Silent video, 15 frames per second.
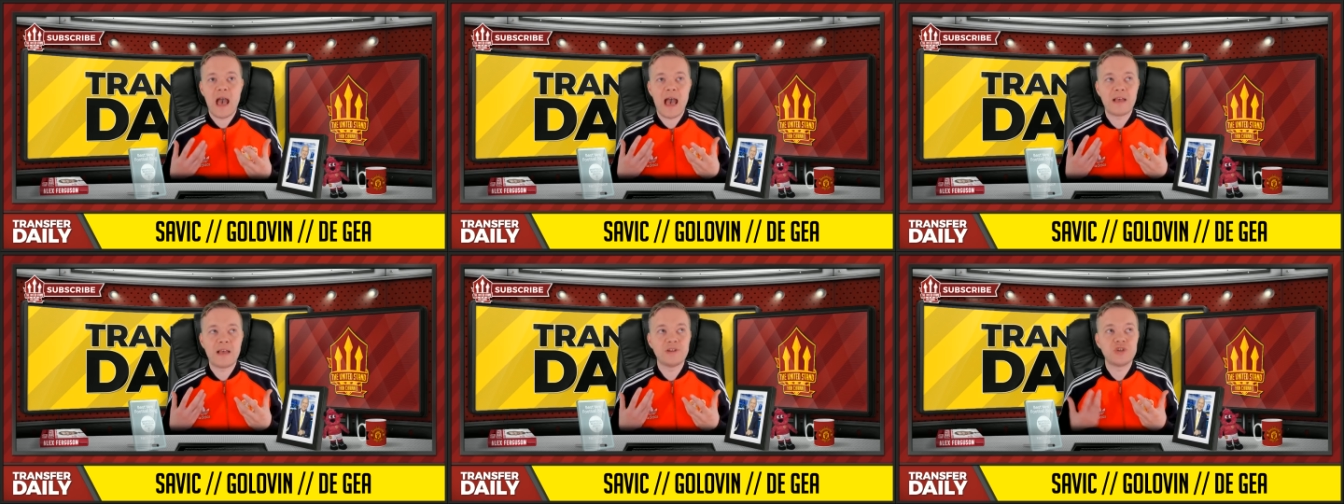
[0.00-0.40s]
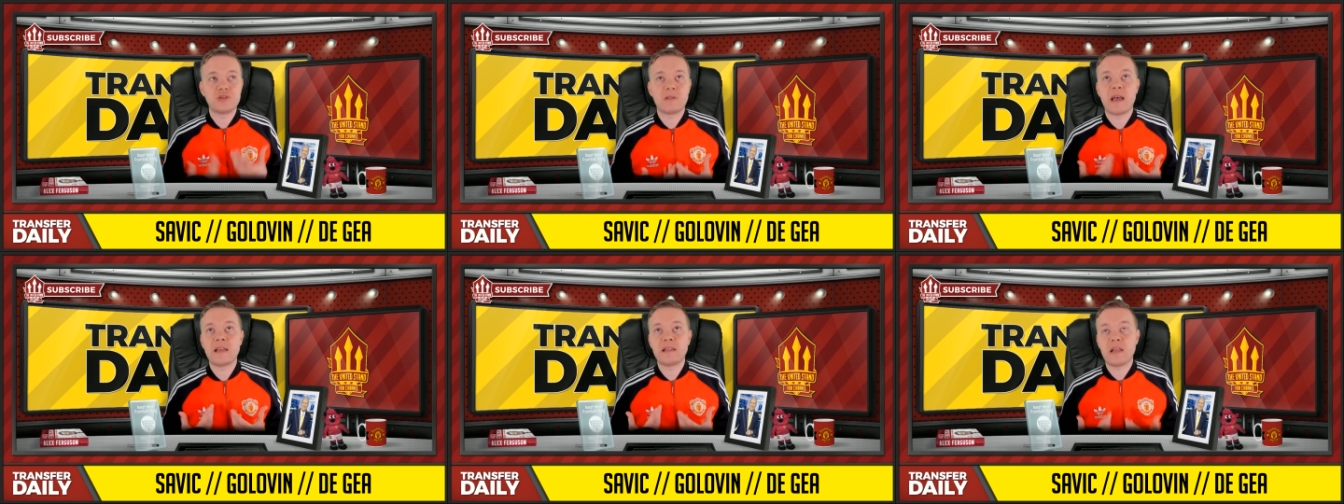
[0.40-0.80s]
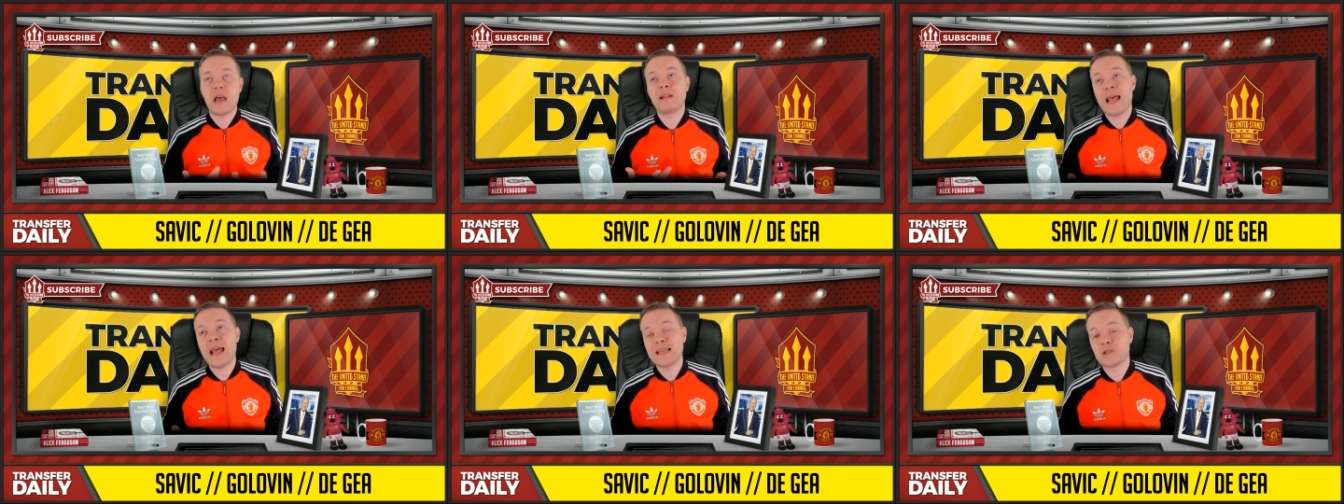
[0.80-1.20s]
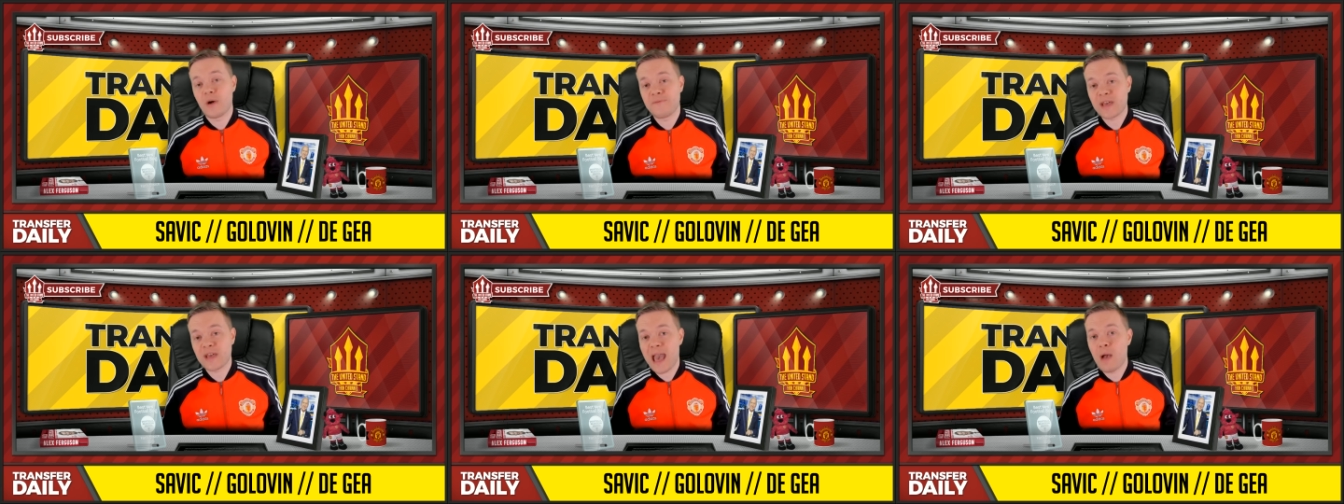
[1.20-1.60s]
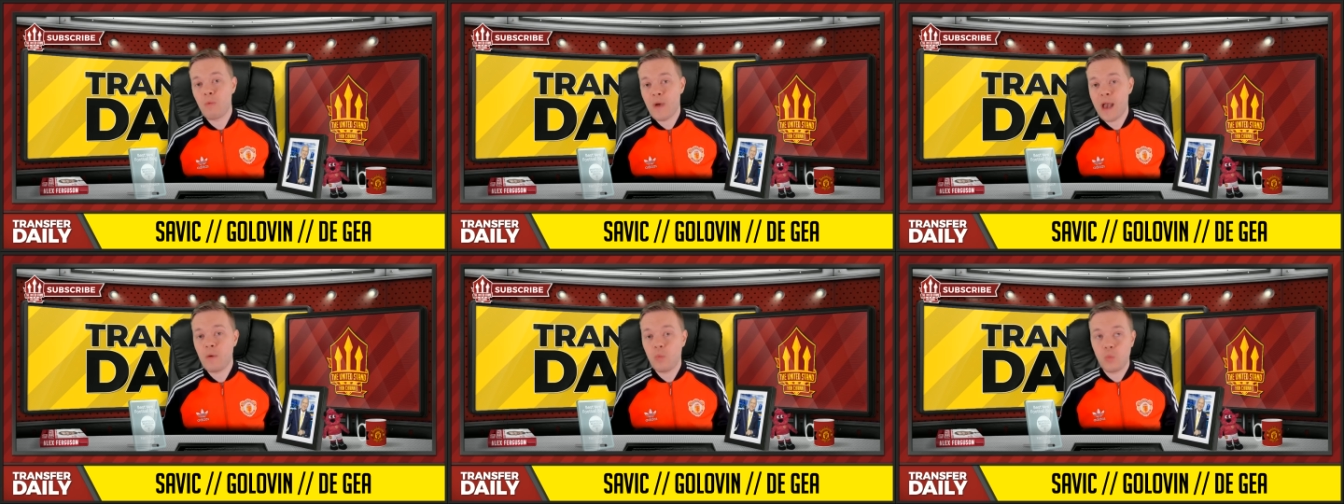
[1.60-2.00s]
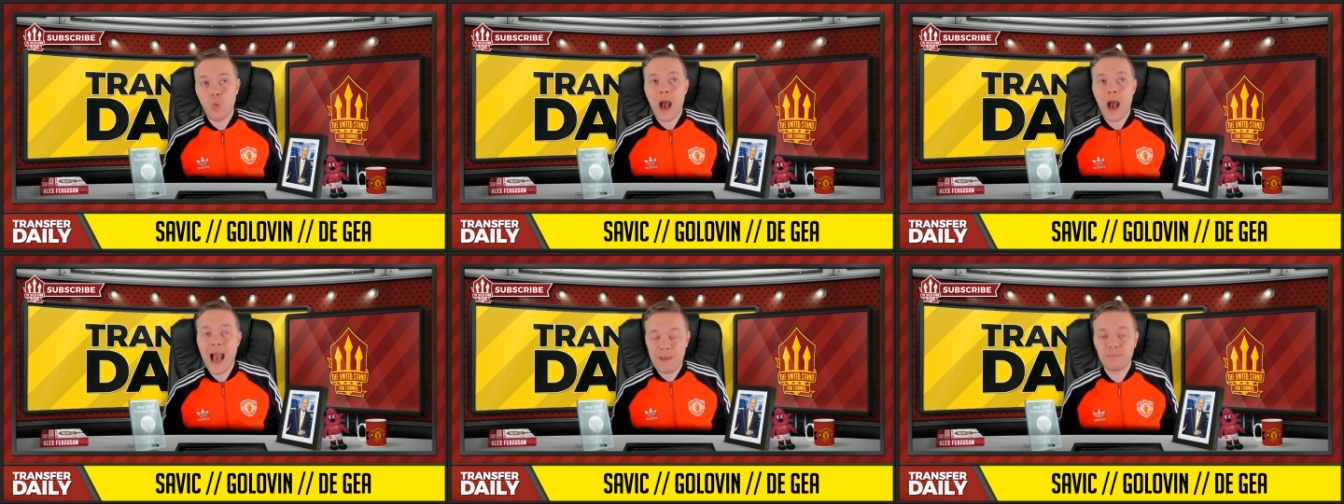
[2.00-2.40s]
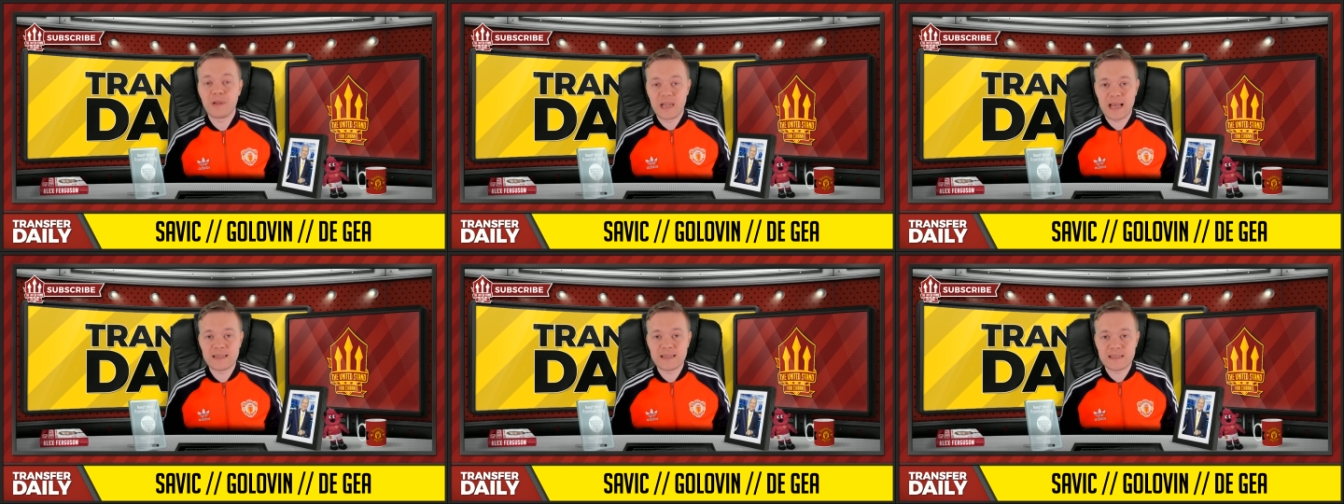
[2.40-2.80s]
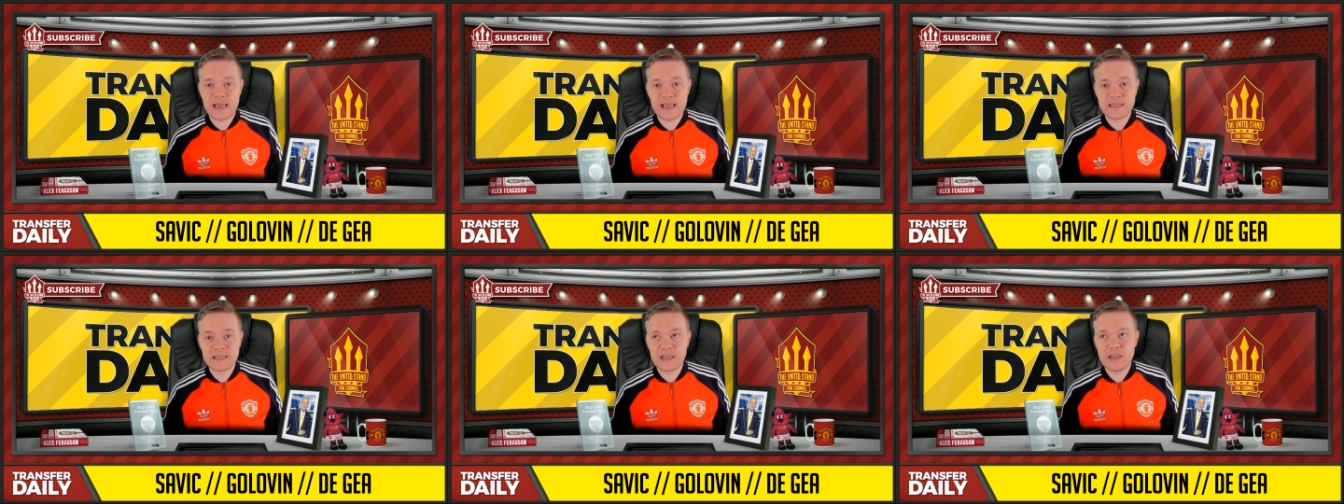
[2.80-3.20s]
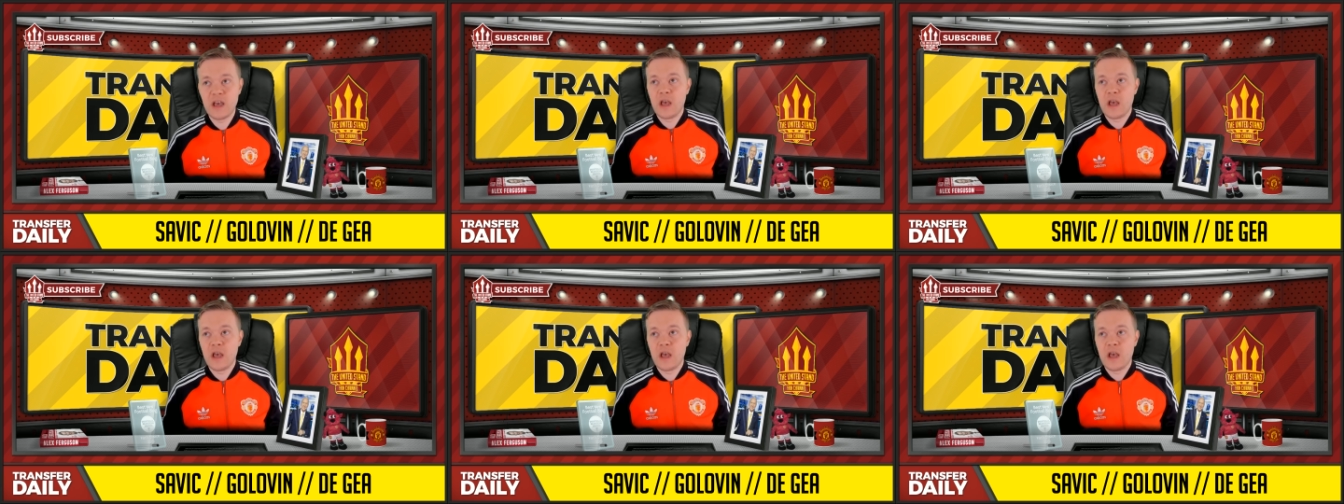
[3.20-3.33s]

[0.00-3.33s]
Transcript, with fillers: And and and let's not forget where what happened last season.